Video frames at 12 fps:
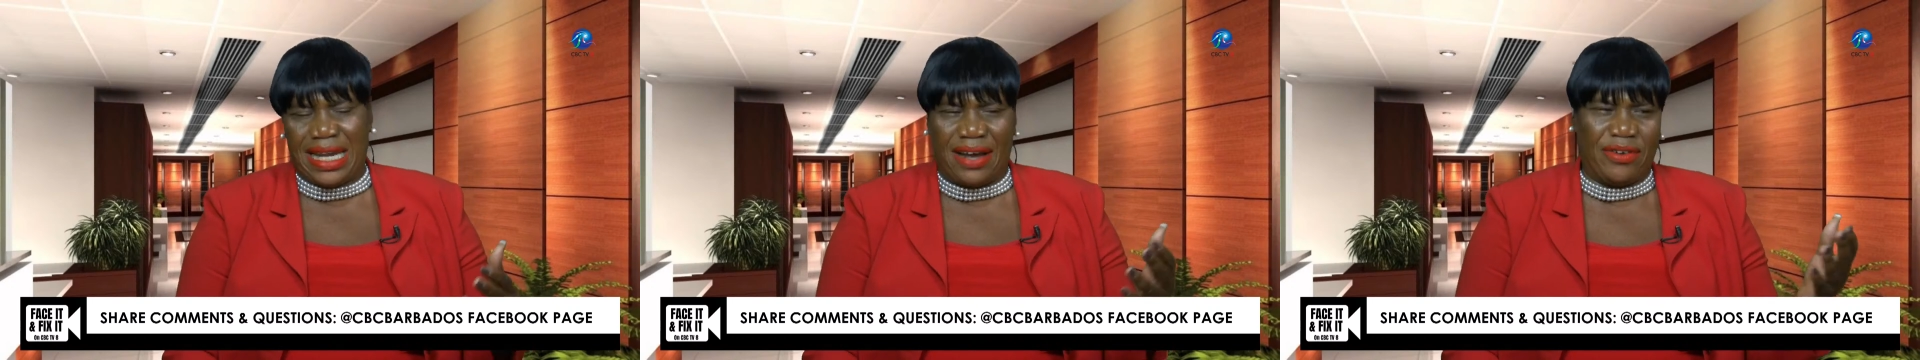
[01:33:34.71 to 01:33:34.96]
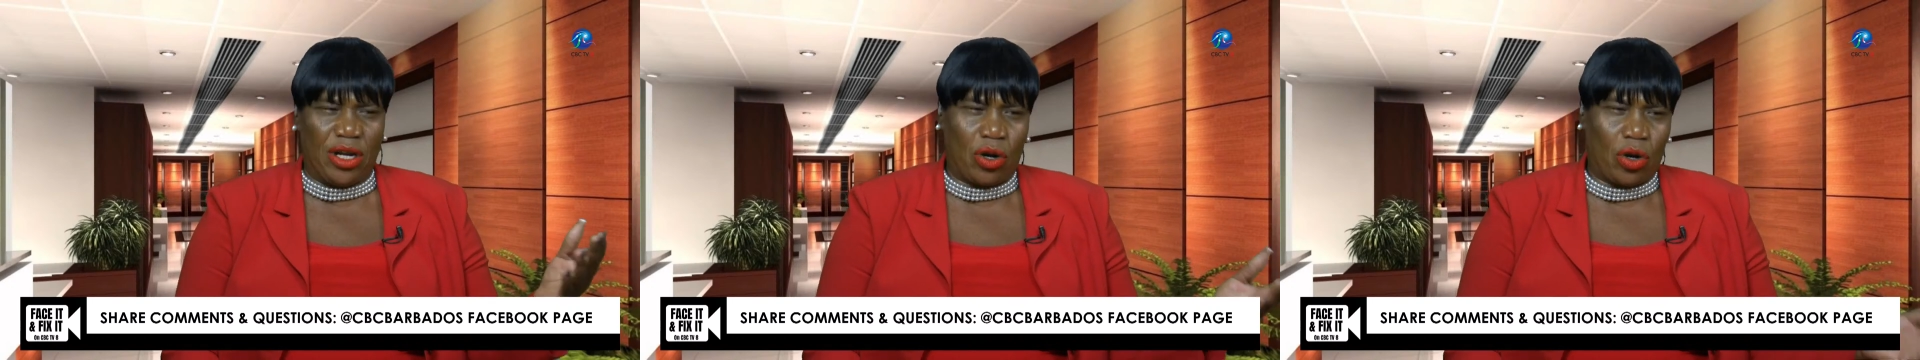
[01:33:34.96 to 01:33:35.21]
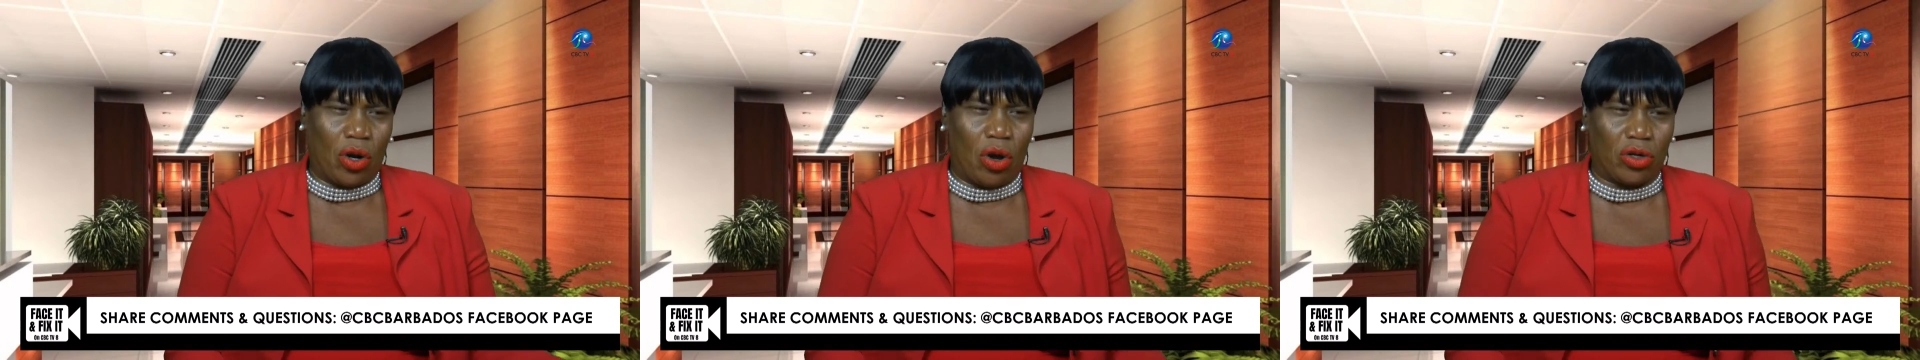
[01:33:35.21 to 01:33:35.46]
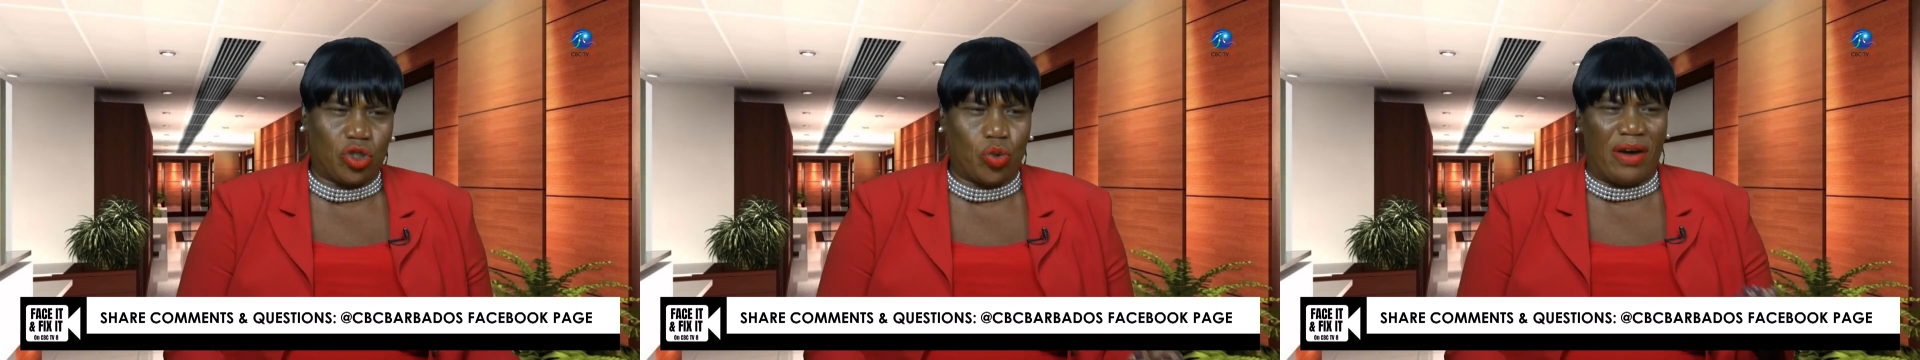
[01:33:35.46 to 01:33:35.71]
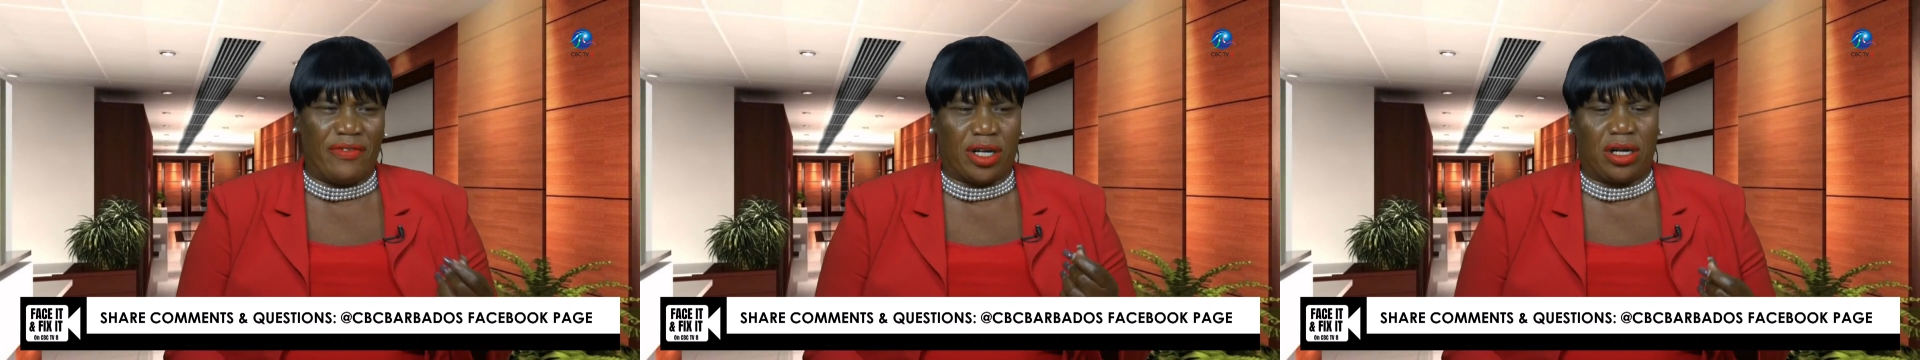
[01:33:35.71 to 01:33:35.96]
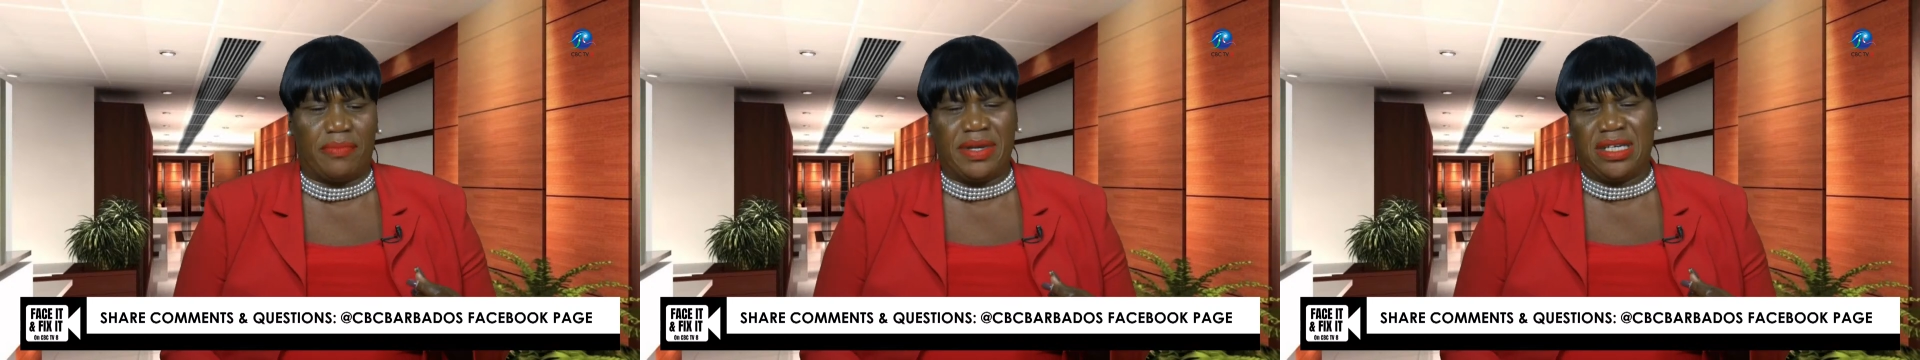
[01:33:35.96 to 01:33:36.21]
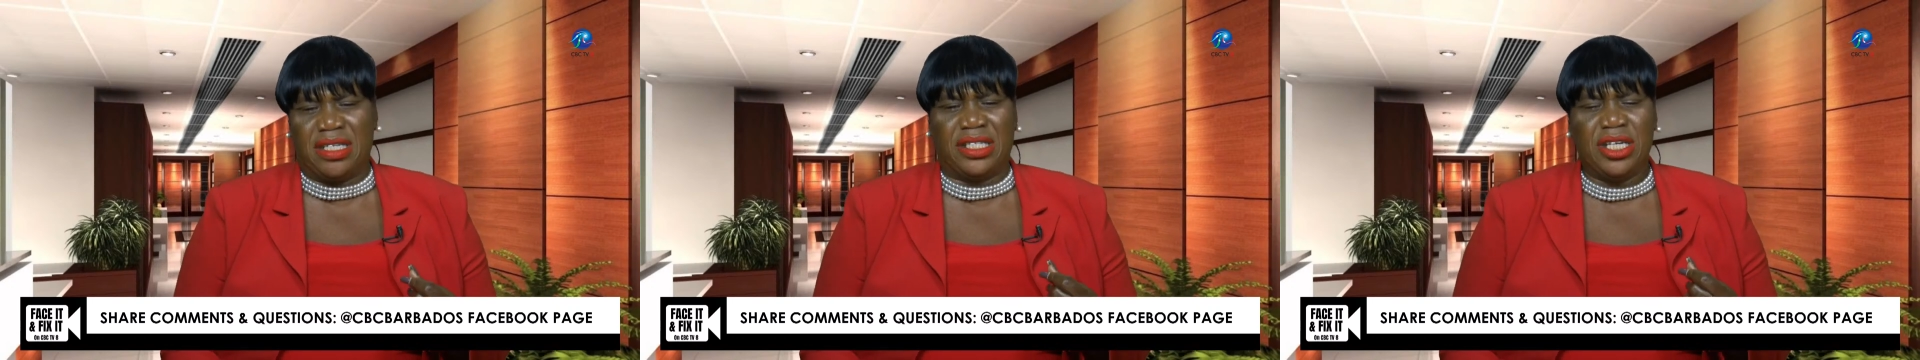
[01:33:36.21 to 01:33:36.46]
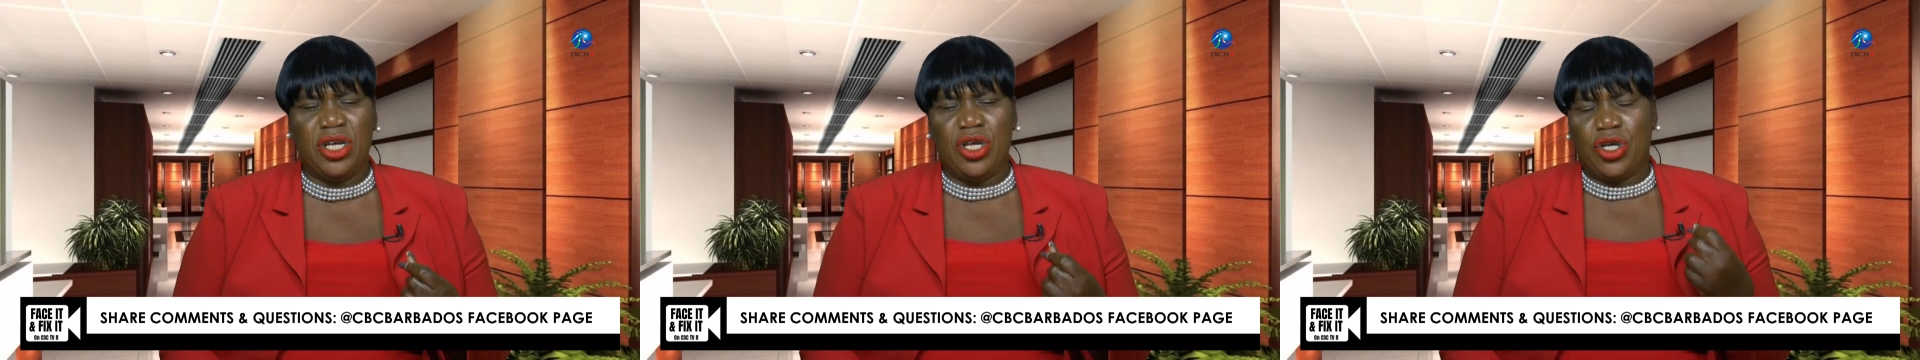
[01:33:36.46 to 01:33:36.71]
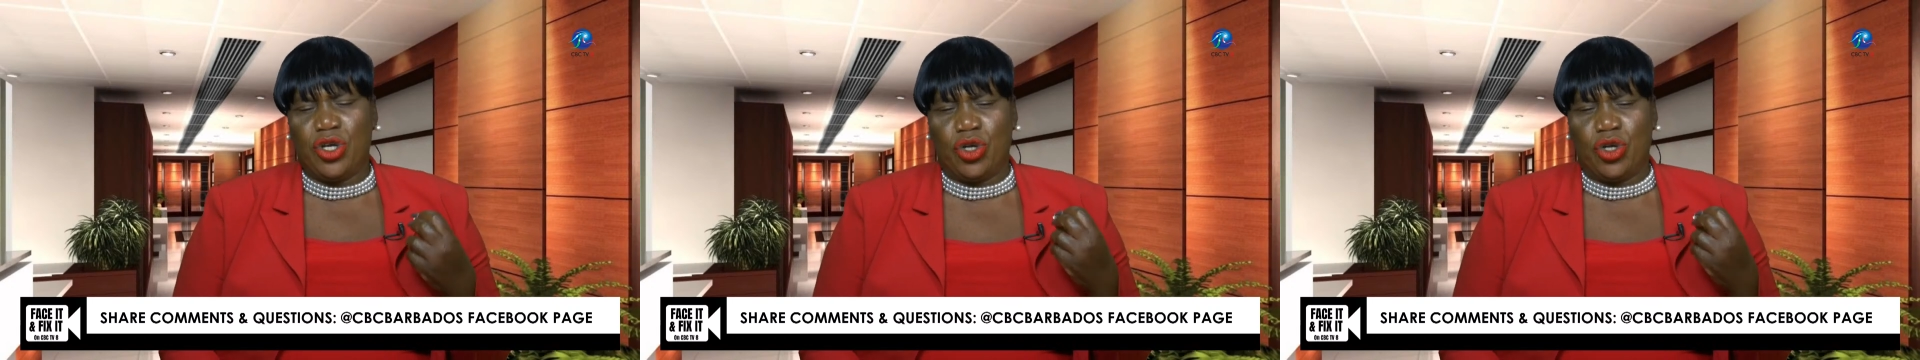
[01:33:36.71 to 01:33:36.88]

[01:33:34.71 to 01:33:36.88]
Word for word: 11 o'clock, 12 o'clock, because,